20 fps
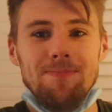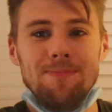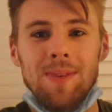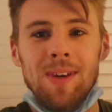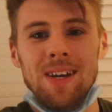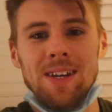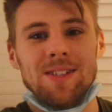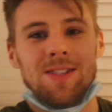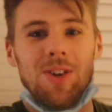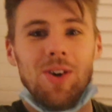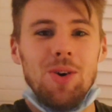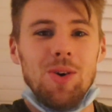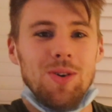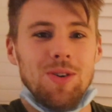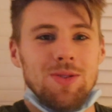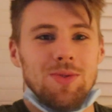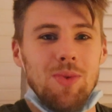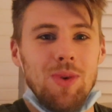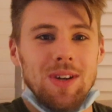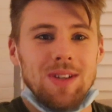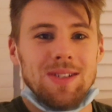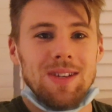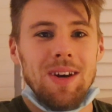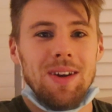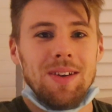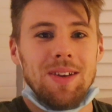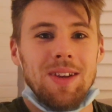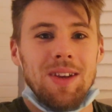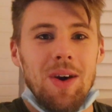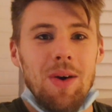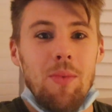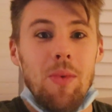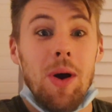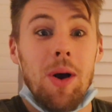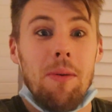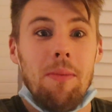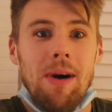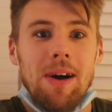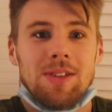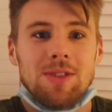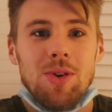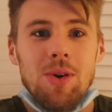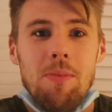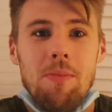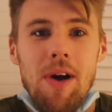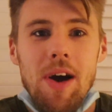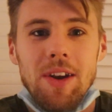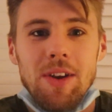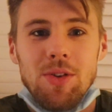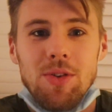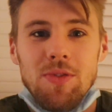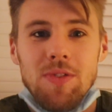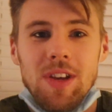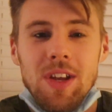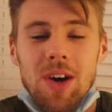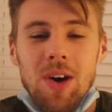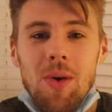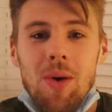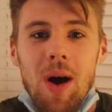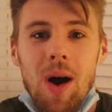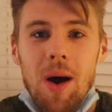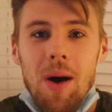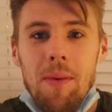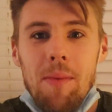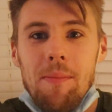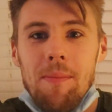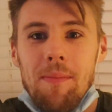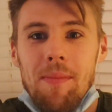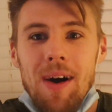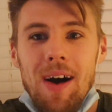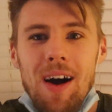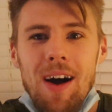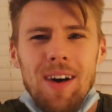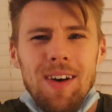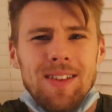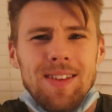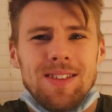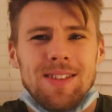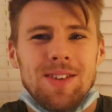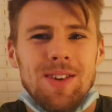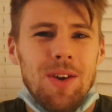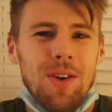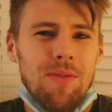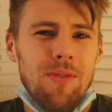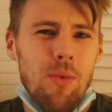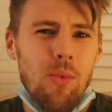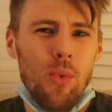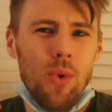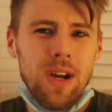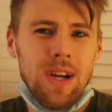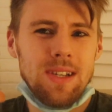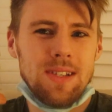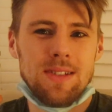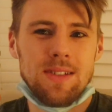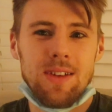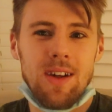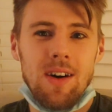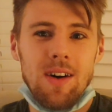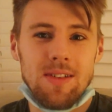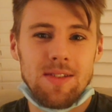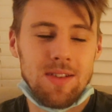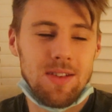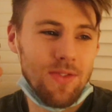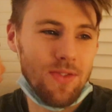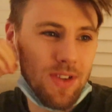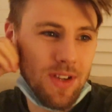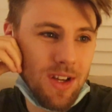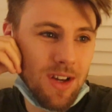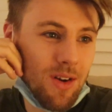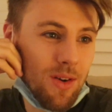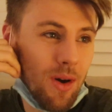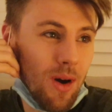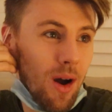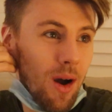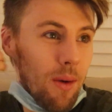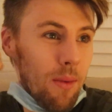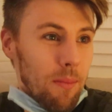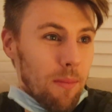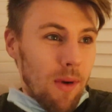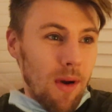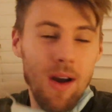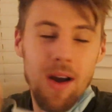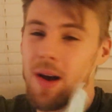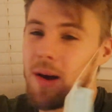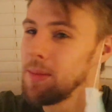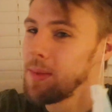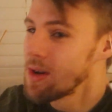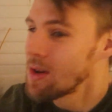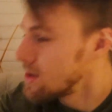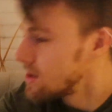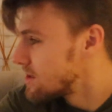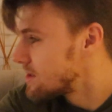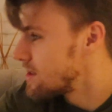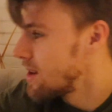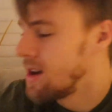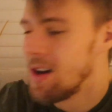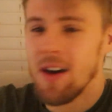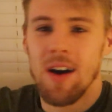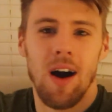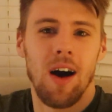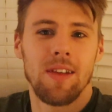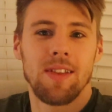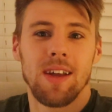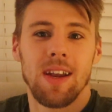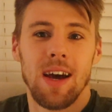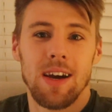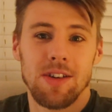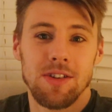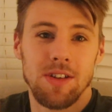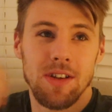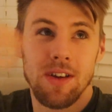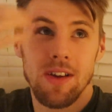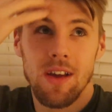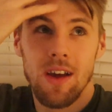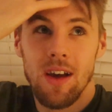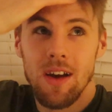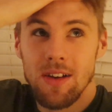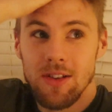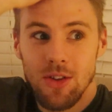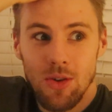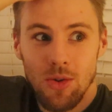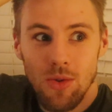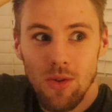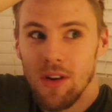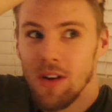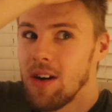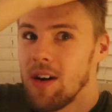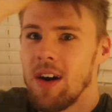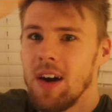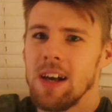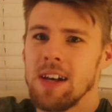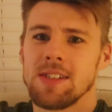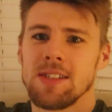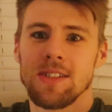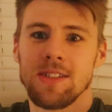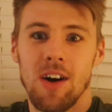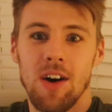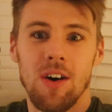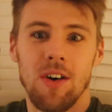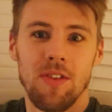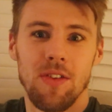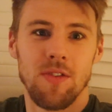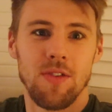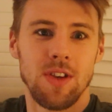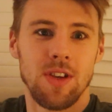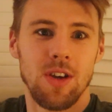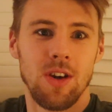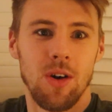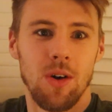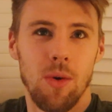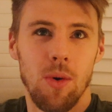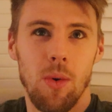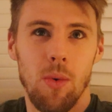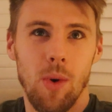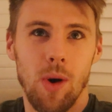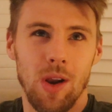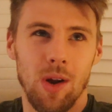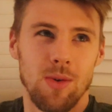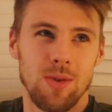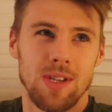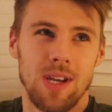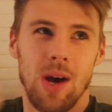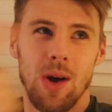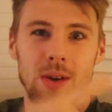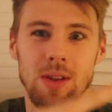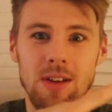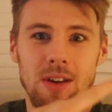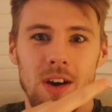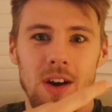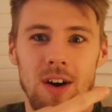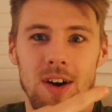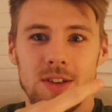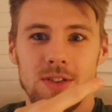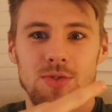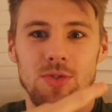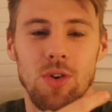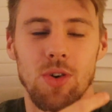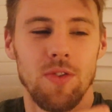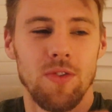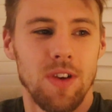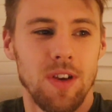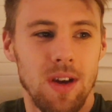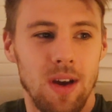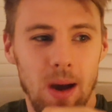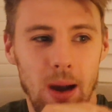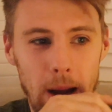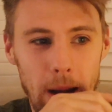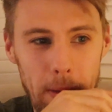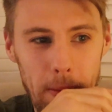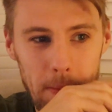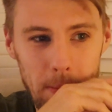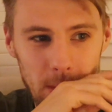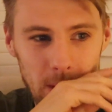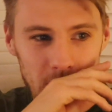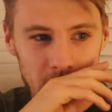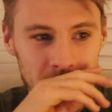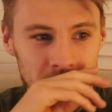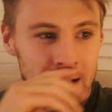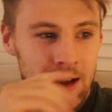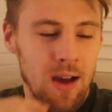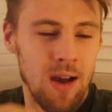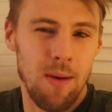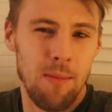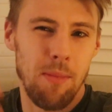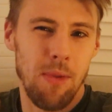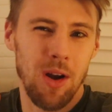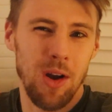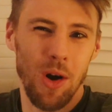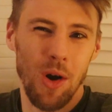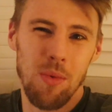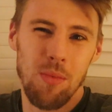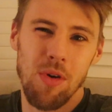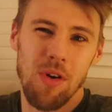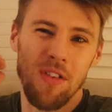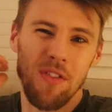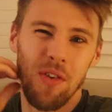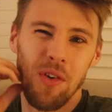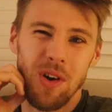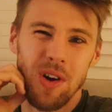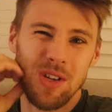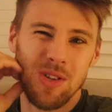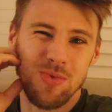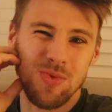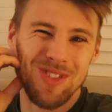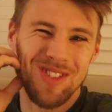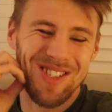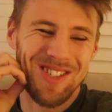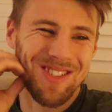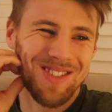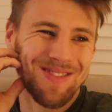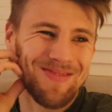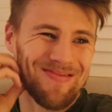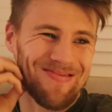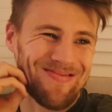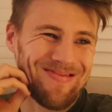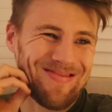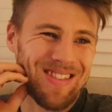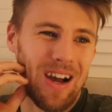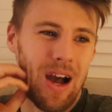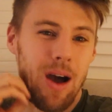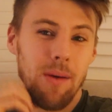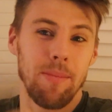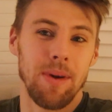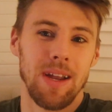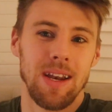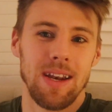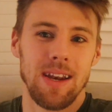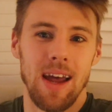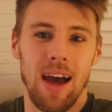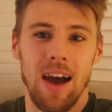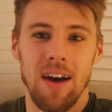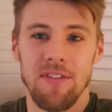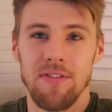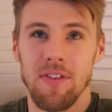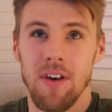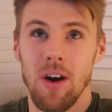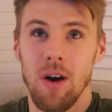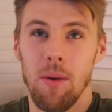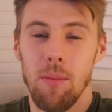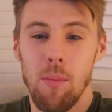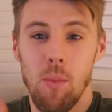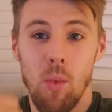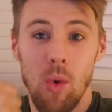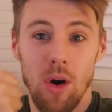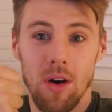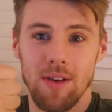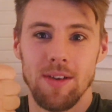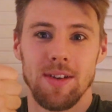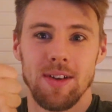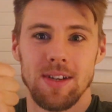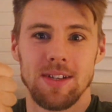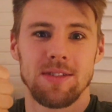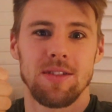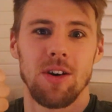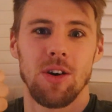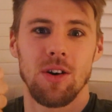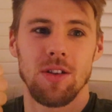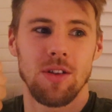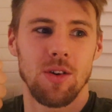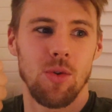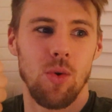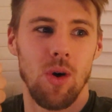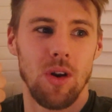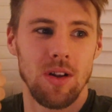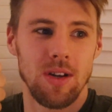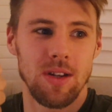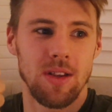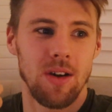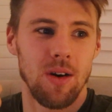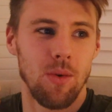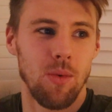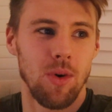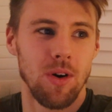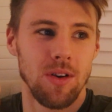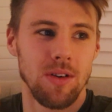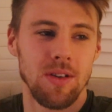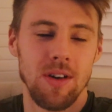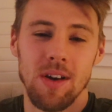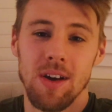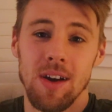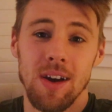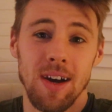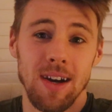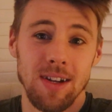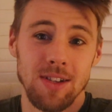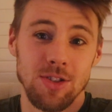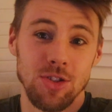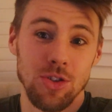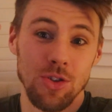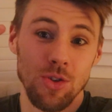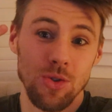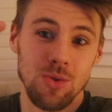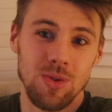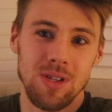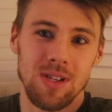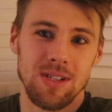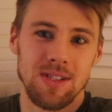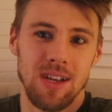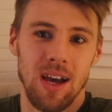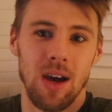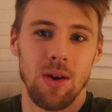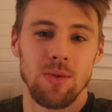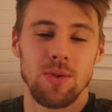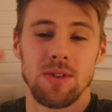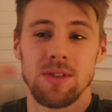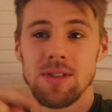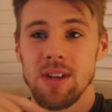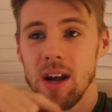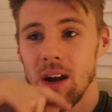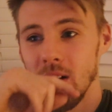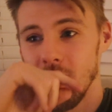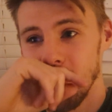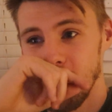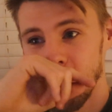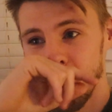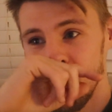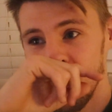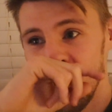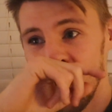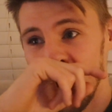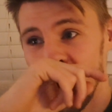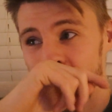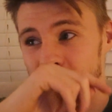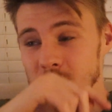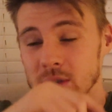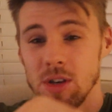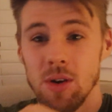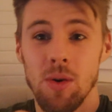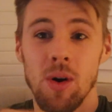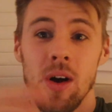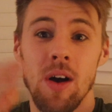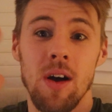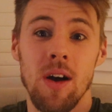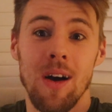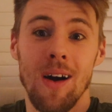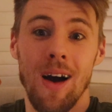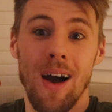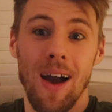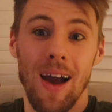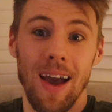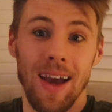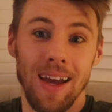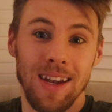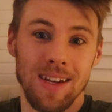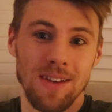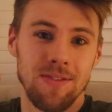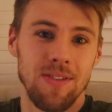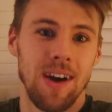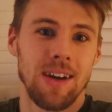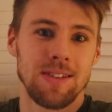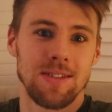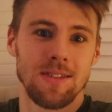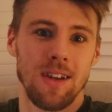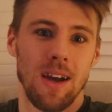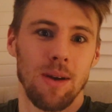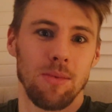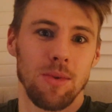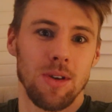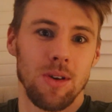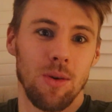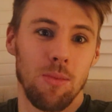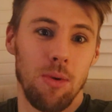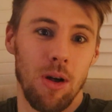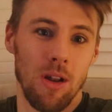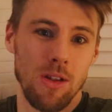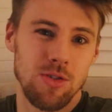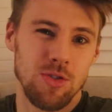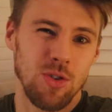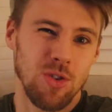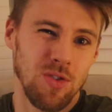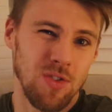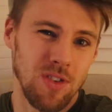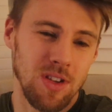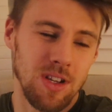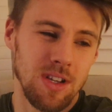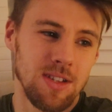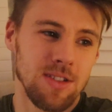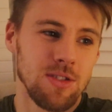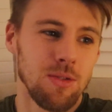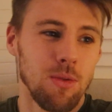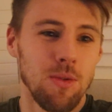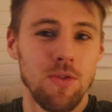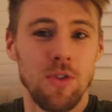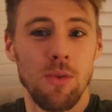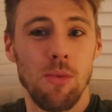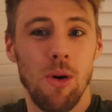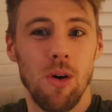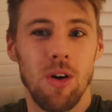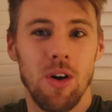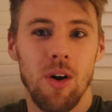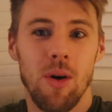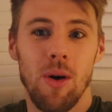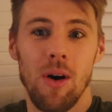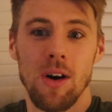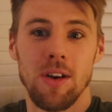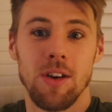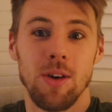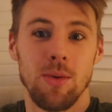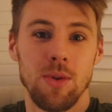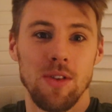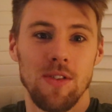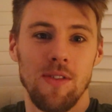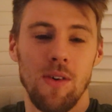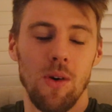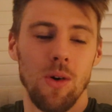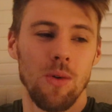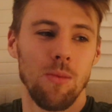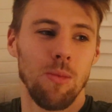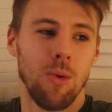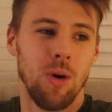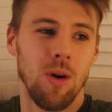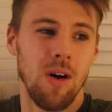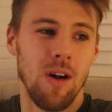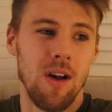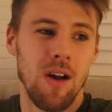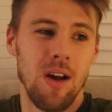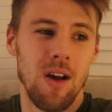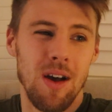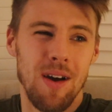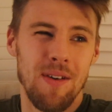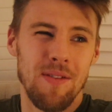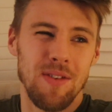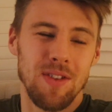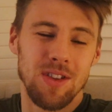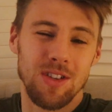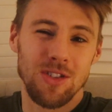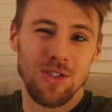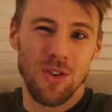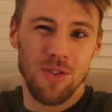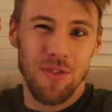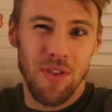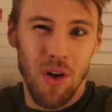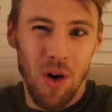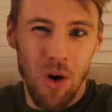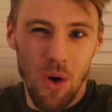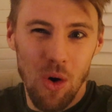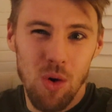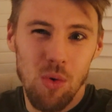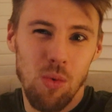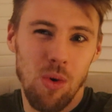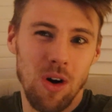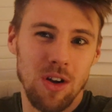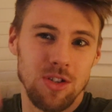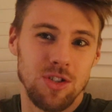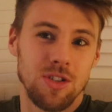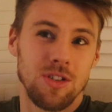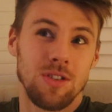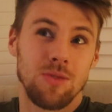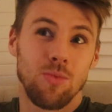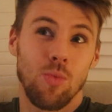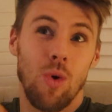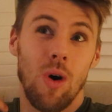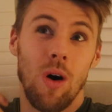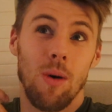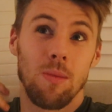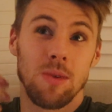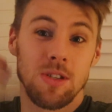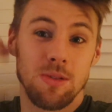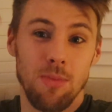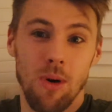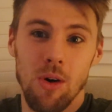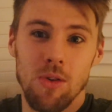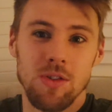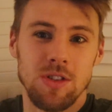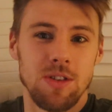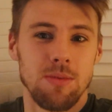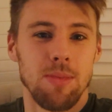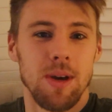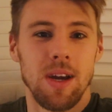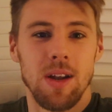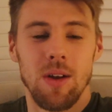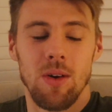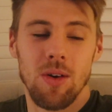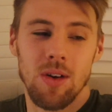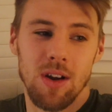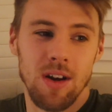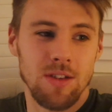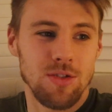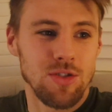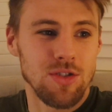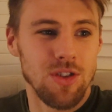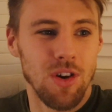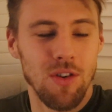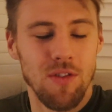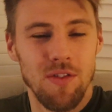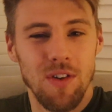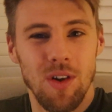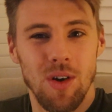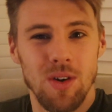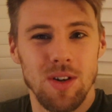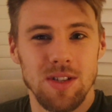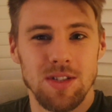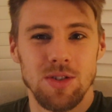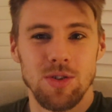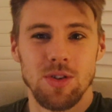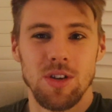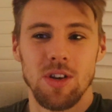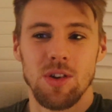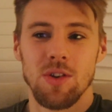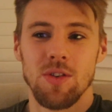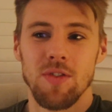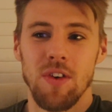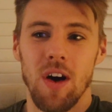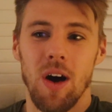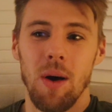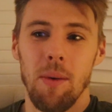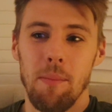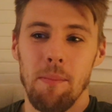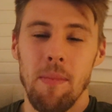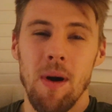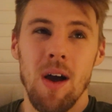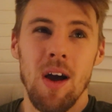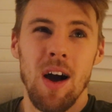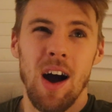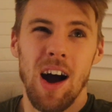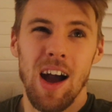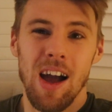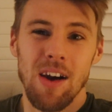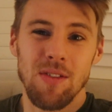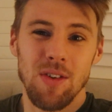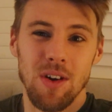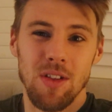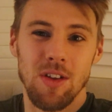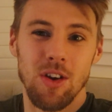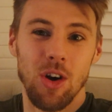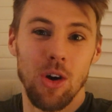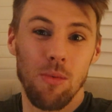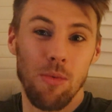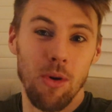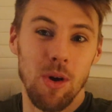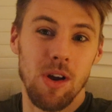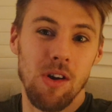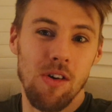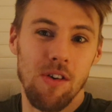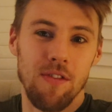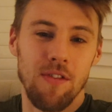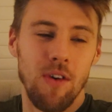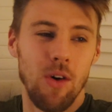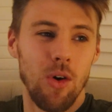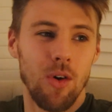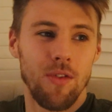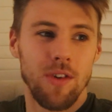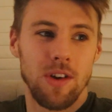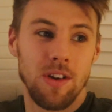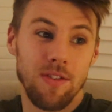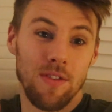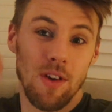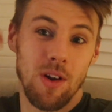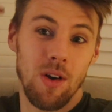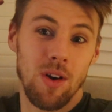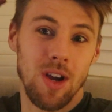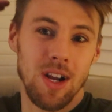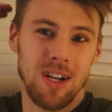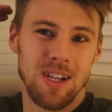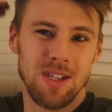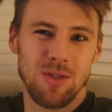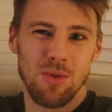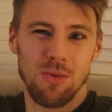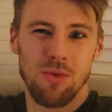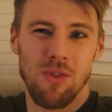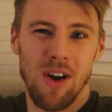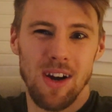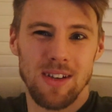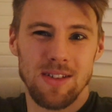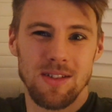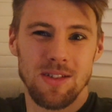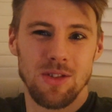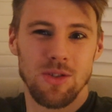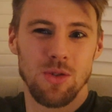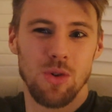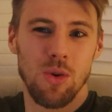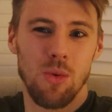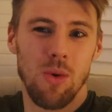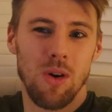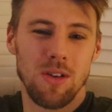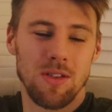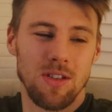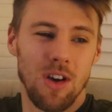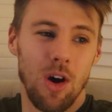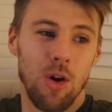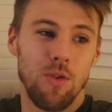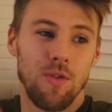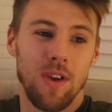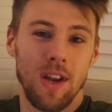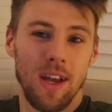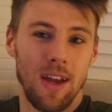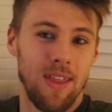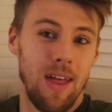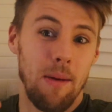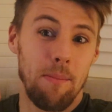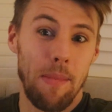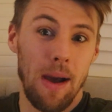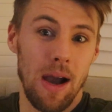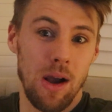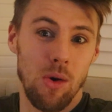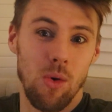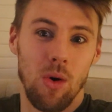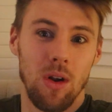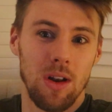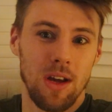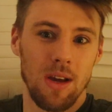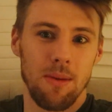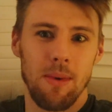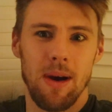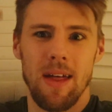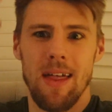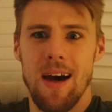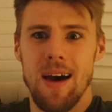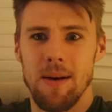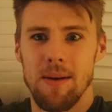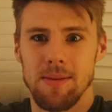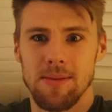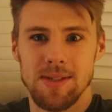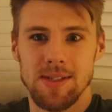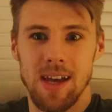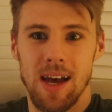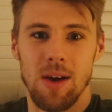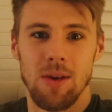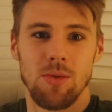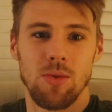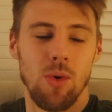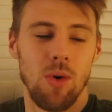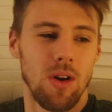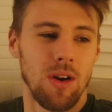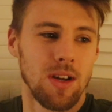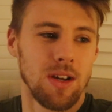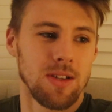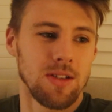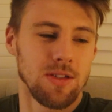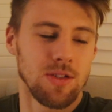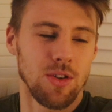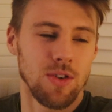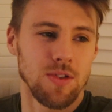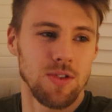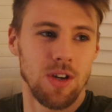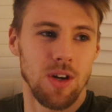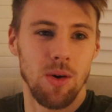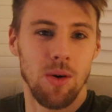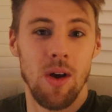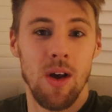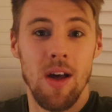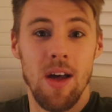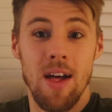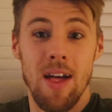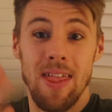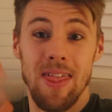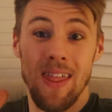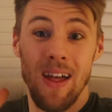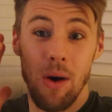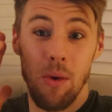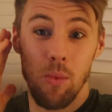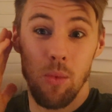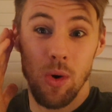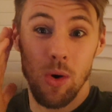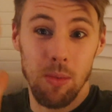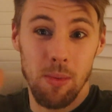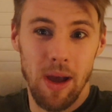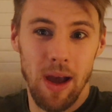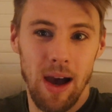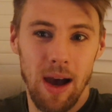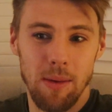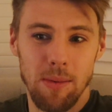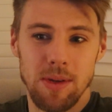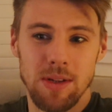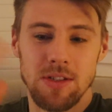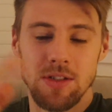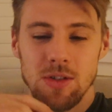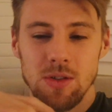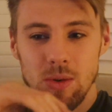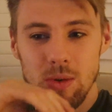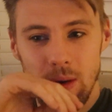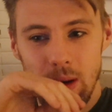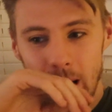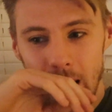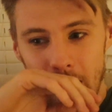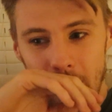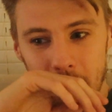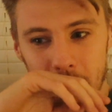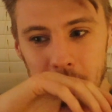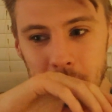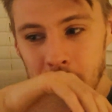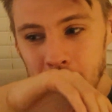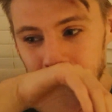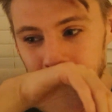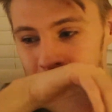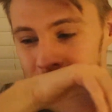Yes guys, what is happening and welcome back to a brand new video. It's kind of a weird start to the video because I did actually do the start of the video when I was out in the car driving it, but my GoPro footage was a bit naff. One, it's not got the quality that I want, and two, the sound is terrible. So in advance I'm going to apologise for this. Some of you might go, oh no, it's fine, but for the stuff that I watch and what I'm aspiring to be like, I just don't feel like it's good enough. I have got the GoPro Hero 5 and I feel like I need to upgrade to the newer one to hopefully get that better quality, better that sound quality and stuff, so that will be happening soon.